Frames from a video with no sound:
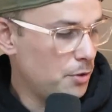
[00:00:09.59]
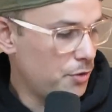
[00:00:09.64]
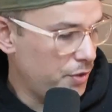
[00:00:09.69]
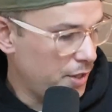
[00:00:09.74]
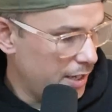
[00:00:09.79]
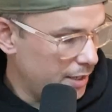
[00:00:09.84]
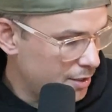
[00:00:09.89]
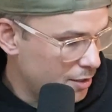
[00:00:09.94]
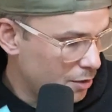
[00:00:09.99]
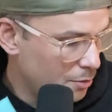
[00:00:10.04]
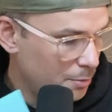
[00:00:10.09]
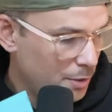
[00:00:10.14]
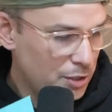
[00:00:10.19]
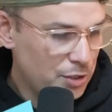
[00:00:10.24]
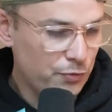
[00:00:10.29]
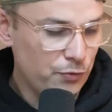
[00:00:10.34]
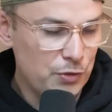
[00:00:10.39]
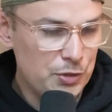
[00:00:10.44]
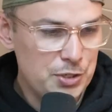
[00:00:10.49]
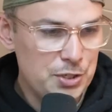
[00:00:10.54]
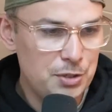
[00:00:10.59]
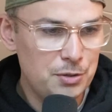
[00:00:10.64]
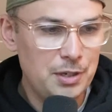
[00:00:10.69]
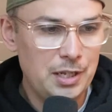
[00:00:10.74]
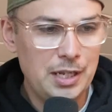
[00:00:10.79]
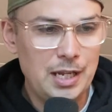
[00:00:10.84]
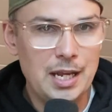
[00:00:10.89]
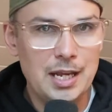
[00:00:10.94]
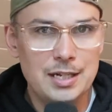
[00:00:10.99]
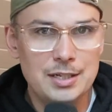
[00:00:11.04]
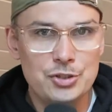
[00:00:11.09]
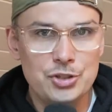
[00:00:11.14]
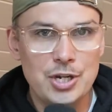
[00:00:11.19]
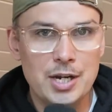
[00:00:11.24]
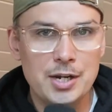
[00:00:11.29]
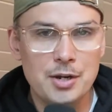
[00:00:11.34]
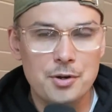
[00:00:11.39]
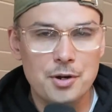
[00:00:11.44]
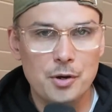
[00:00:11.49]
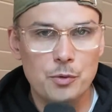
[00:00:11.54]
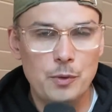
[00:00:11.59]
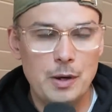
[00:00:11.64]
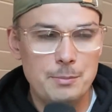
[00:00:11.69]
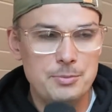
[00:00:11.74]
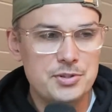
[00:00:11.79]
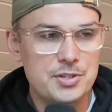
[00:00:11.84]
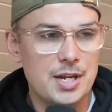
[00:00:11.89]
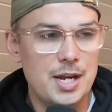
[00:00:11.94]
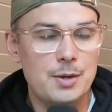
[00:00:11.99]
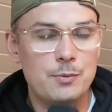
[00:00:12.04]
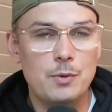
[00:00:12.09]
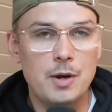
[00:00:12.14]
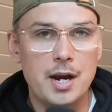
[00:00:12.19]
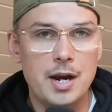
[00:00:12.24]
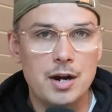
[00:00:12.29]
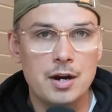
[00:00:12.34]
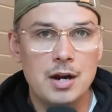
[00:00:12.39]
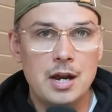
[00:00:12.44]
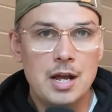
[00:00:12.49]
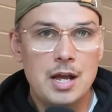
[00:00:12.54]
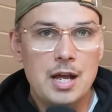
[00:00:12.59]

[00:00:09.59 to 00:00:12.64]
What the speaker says: Thanks so much for tuning in. Check out our website where